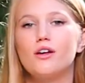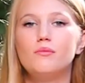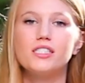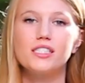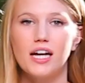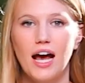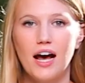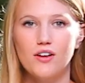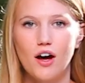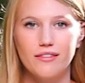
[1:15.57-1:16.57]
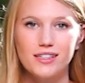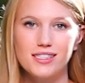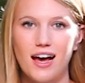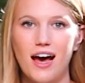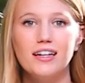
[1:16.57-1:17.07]
so I'm just going to have it on the
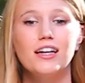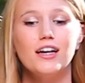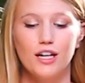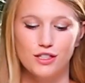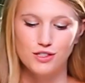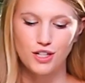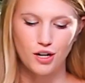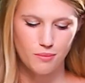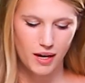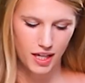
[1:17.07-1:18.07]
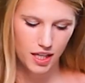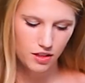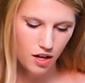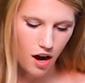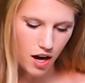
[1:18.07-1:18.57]
side and start making
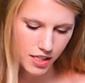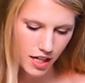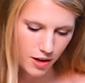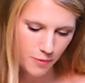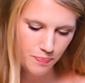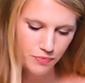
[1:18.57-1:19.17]
the cocktail.